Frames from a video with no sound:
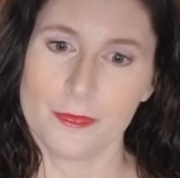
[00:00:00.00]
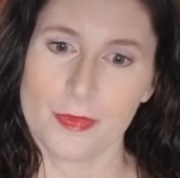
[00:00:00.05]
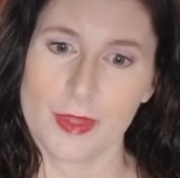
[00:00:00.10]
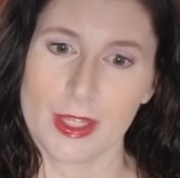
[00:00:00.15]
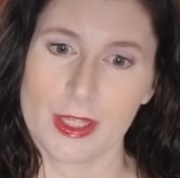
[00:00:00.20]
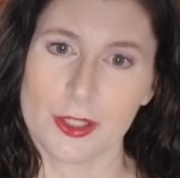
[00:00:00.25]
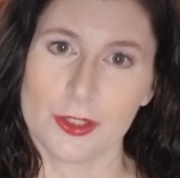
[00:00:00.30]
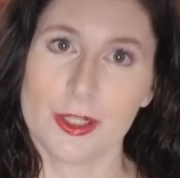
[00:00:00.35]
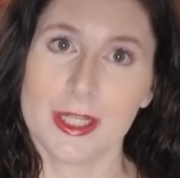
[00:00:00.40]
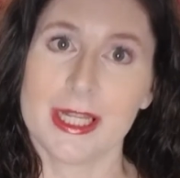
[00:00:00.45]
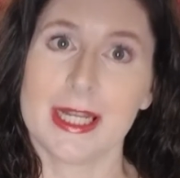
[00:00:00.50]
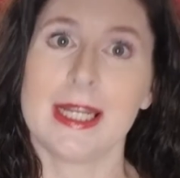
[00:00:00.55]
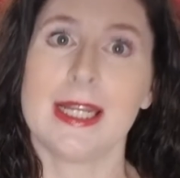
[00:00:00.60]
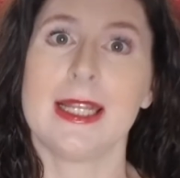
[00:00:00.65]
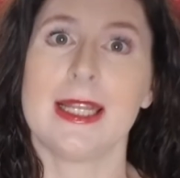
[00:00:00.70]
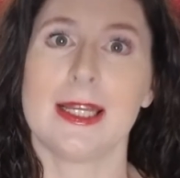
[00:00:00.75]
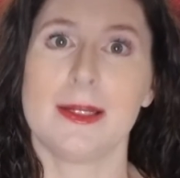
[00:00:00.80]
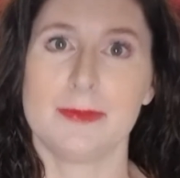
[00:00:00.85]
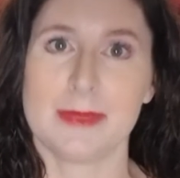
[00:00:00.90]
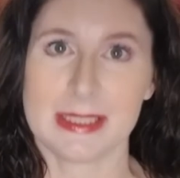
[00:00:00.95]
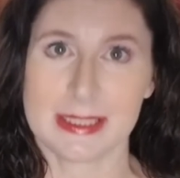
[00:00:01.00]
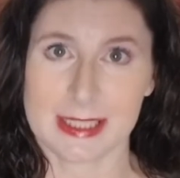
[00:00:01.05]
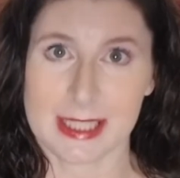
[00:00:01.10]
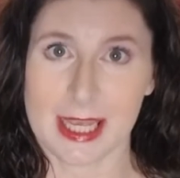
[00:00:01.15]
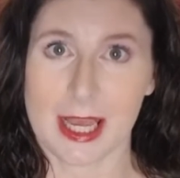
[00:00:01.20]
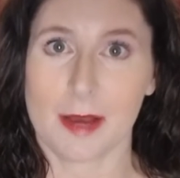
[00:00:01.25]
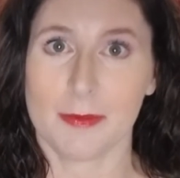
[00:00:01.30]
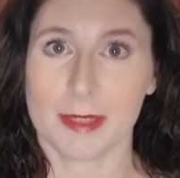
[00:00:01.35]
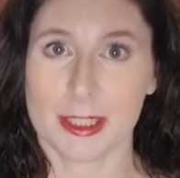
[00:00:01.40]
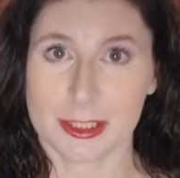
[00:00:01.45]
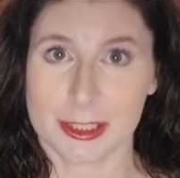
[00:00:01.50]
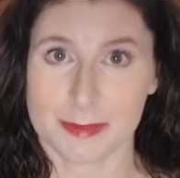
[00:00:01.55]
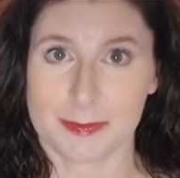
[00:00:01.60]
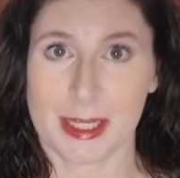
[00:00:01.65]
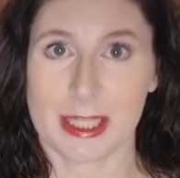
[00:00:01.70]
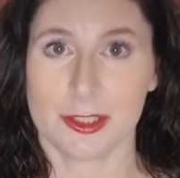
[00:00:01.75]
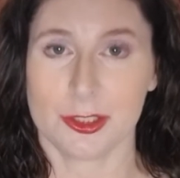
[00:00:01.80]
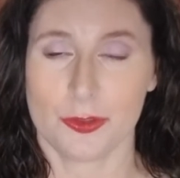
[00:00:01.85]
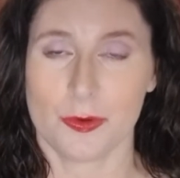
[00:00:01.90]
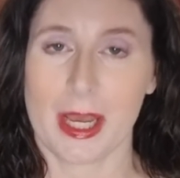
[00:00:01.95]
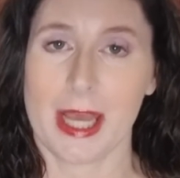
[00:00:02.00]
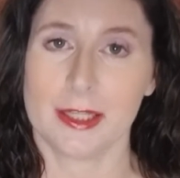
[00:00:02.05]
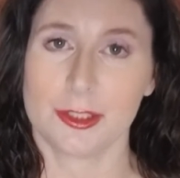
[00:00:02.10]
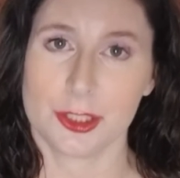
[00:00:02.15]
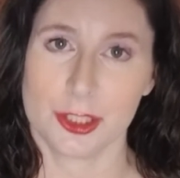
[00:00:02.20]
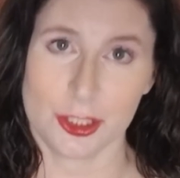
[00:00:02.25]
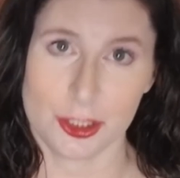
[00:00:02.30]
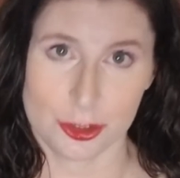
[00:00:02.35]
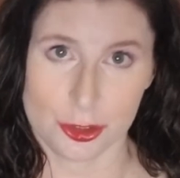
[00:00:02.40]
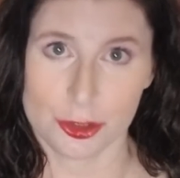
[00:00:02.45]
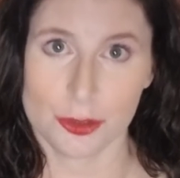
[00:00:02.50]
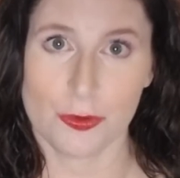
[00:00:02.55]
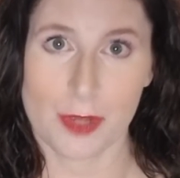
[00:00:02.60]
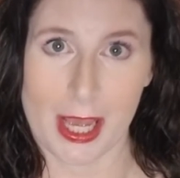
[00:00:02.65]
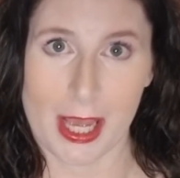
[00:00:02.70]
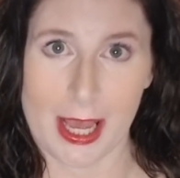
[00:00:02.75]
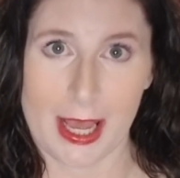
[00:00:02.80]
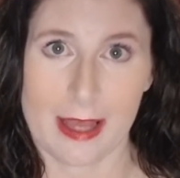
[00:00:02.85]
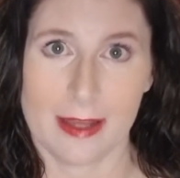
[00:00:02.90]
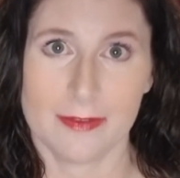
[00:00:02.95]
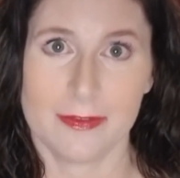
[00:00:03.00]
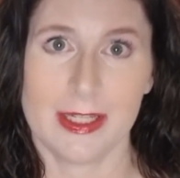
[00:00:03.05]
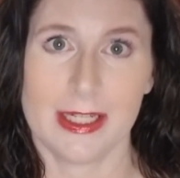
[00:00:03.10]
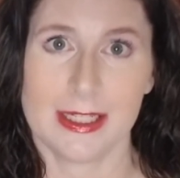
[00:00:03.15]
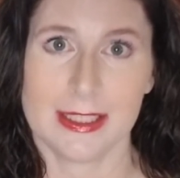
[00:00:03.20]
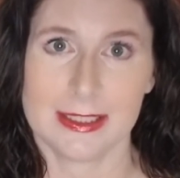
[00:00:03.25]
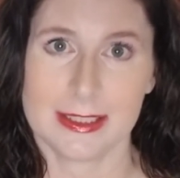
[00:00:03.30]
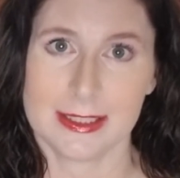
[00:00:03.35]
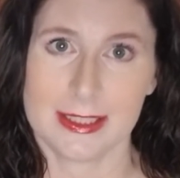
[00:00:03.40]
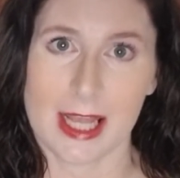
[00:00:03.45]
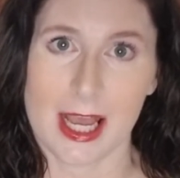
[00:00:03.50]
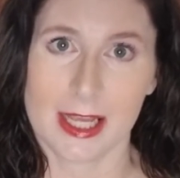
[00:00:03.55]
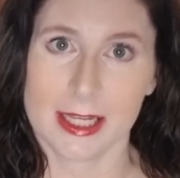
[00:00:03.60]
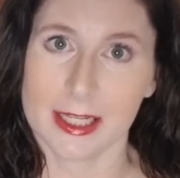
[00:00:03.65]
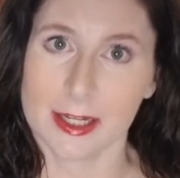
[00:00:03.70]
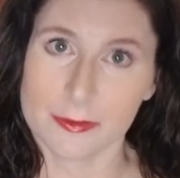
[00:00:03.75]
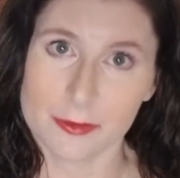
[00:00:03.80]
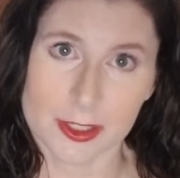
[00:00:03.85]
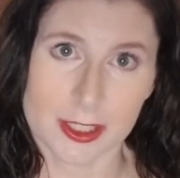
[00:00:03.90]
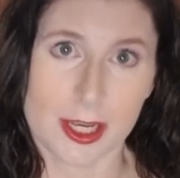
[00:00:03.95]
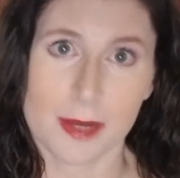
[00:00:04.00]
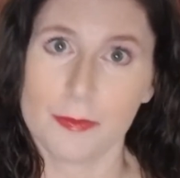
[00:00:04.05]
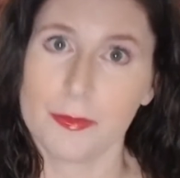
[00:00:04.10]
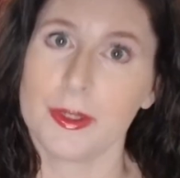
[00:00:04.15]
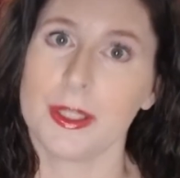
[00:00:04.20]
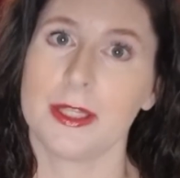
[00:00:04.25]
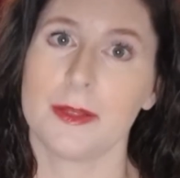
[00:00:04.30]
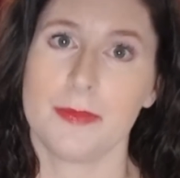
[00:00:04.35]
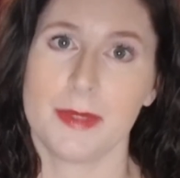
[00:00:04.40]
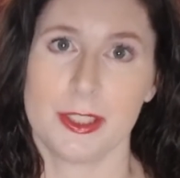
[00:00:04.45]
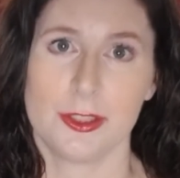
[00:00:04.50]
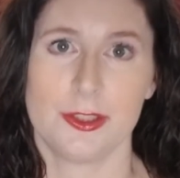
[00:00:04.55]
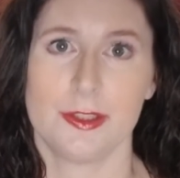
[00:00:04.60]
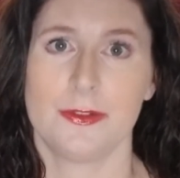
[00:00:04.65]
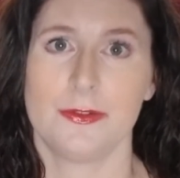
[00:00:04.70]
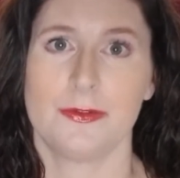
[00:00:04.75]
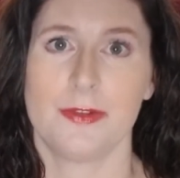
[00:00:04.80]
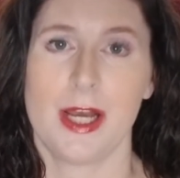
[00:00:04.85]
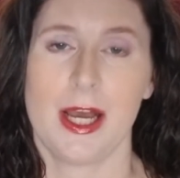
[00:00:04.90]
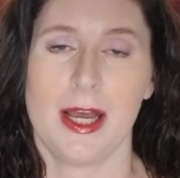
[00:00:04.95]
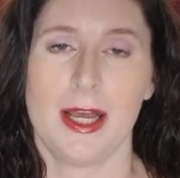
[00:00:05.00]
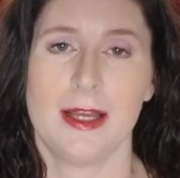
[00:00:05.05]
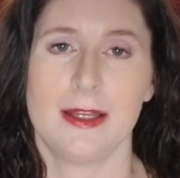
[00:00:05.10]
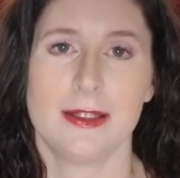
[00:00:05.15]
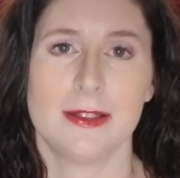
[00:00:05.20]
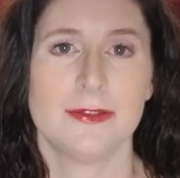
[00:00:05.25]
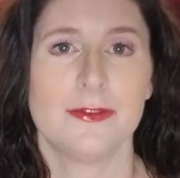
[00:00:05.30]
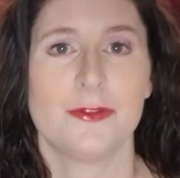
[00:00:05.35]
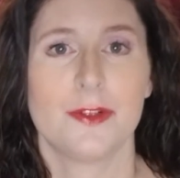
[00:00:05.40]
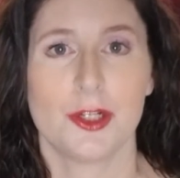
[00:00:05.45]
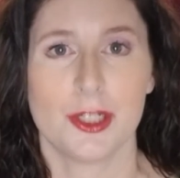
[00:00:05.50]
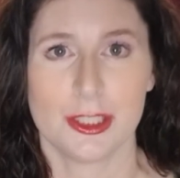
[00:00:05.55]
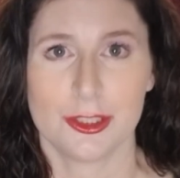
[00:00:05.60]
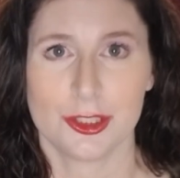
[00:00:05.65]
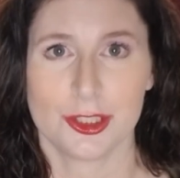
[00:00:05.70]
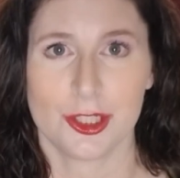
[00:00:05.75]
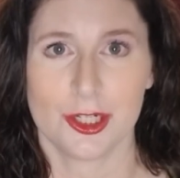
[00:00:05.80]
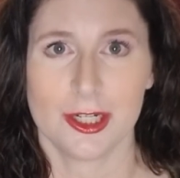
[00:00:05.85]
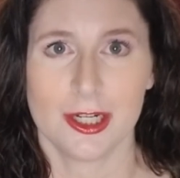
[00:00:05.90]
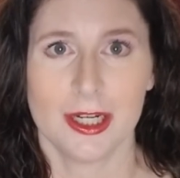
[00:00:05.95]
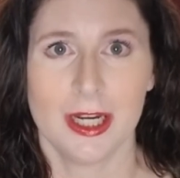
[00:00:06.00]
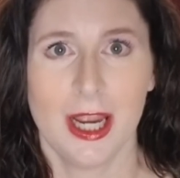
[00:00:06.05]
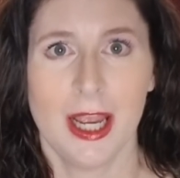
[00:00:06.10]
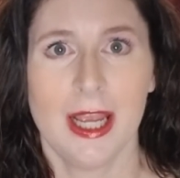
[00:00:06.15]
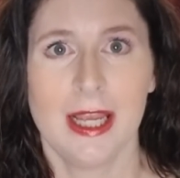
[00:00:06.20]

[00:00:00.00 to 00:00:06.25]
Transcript: you're letting them see how much space you actually do have, and it's not covered up with a bunch of furniture.